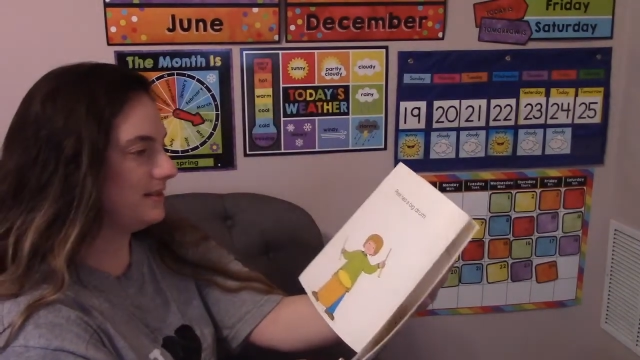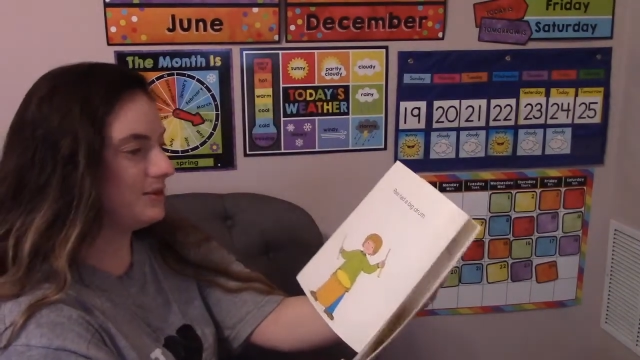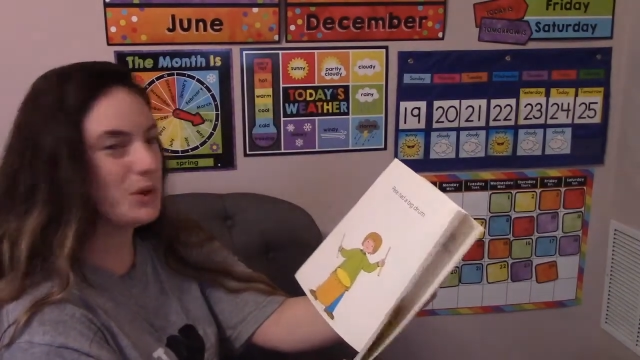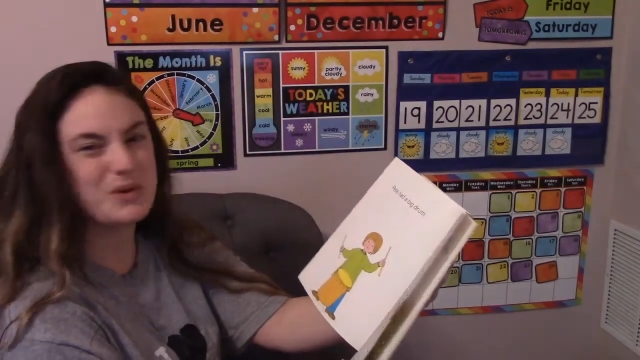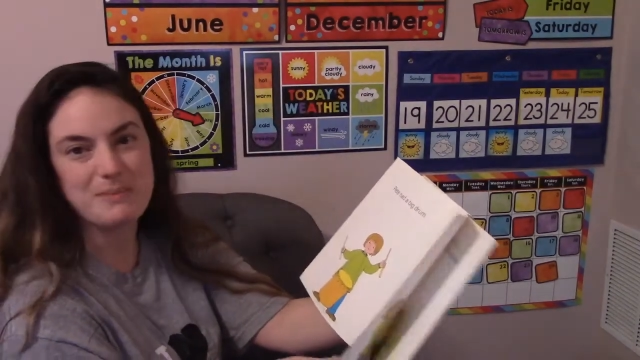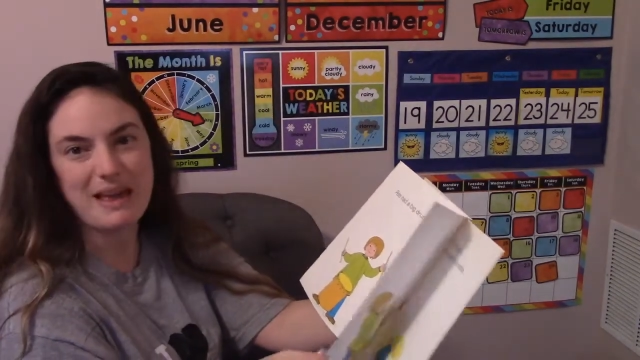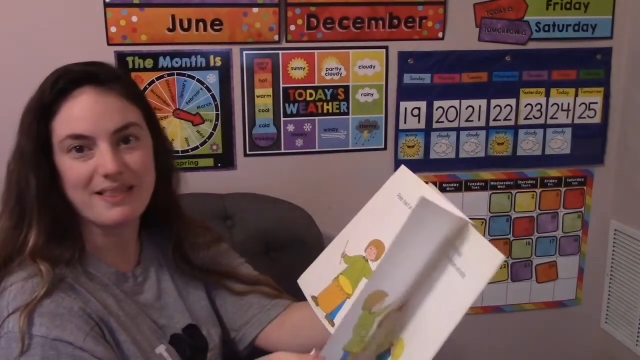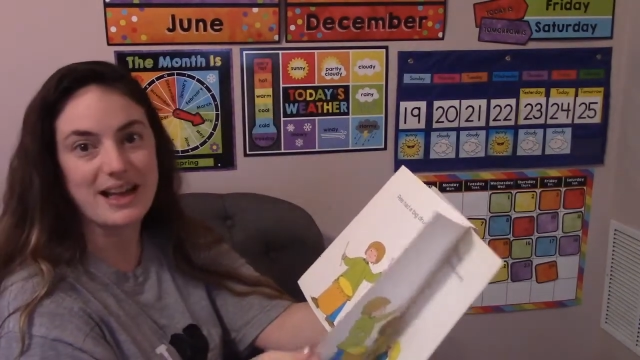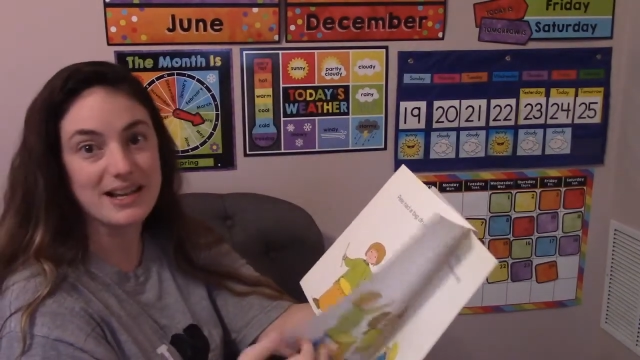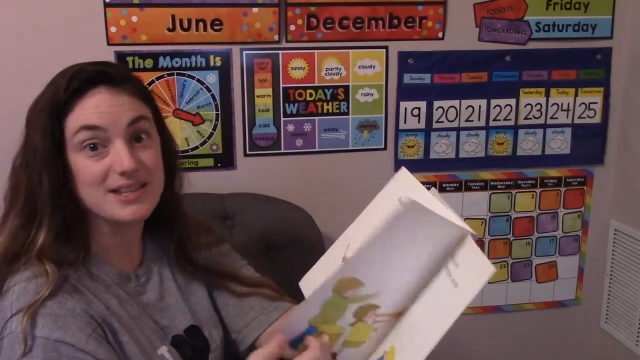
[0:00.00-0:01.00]
Those make
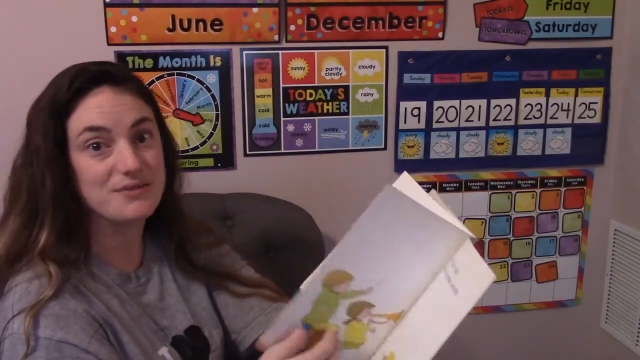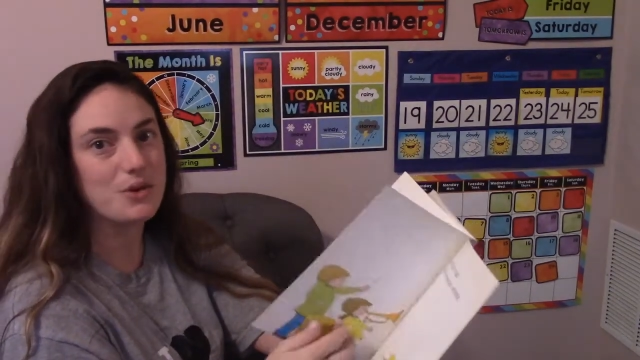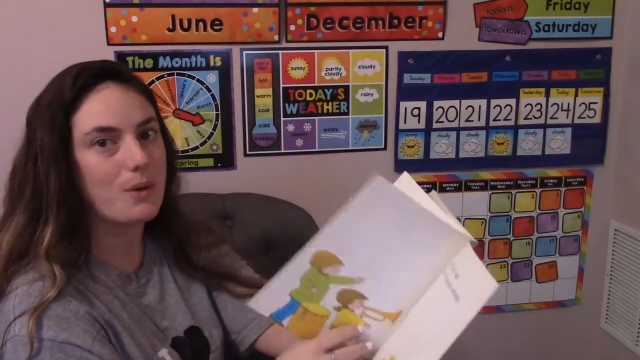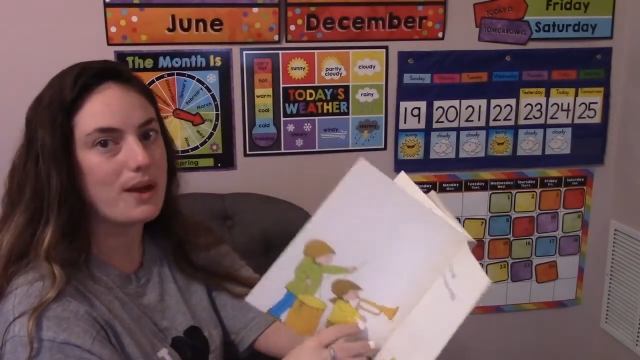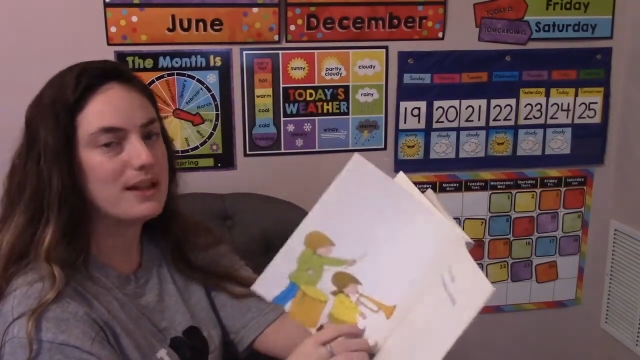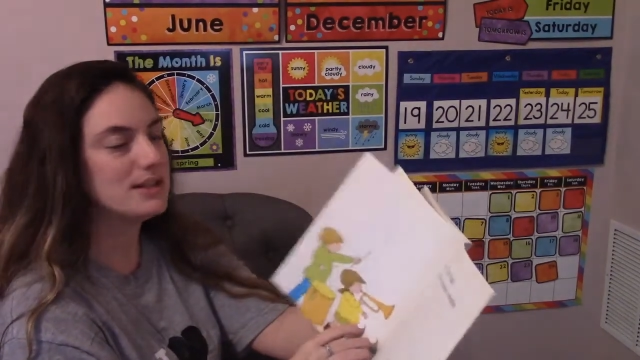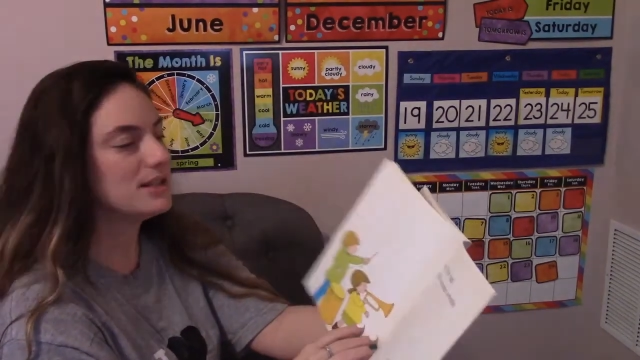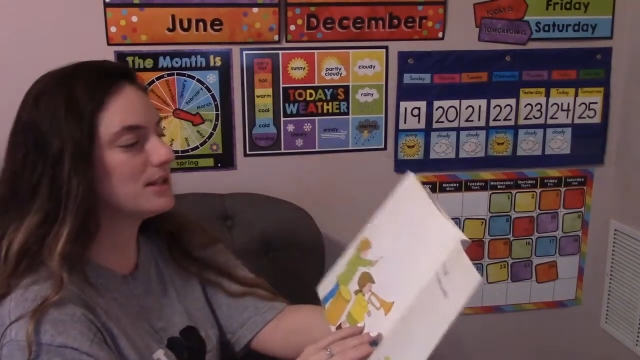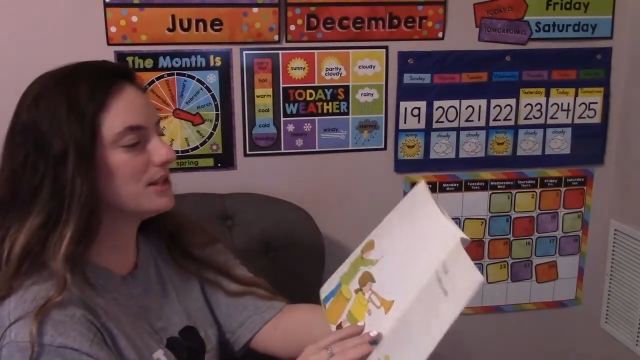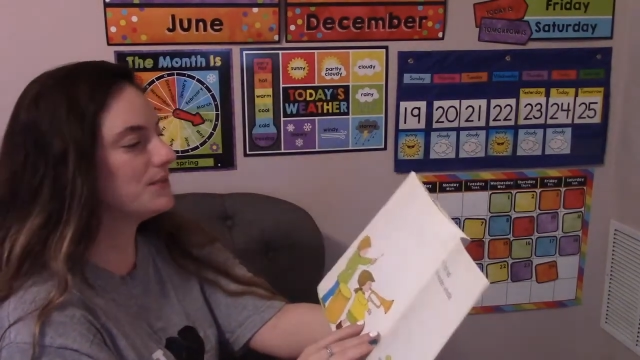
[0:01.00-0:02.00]
lots of
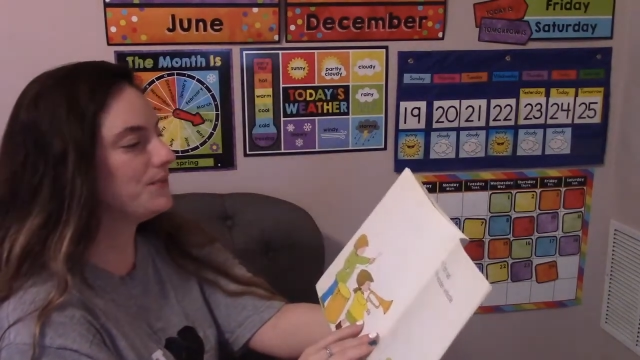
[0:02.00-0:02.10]
noise.